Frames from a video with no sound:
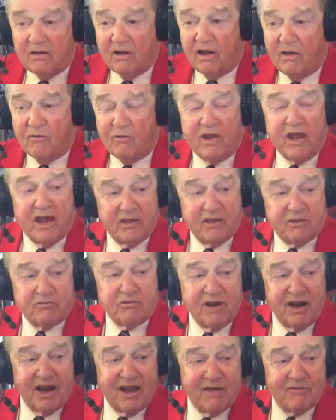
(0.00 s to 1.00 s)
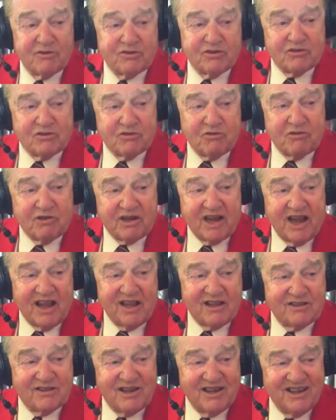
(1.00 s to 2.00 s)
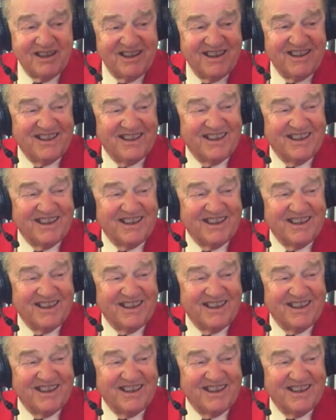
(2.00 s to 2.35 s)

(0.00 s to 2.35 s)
And we had 3 11s and 3 10s.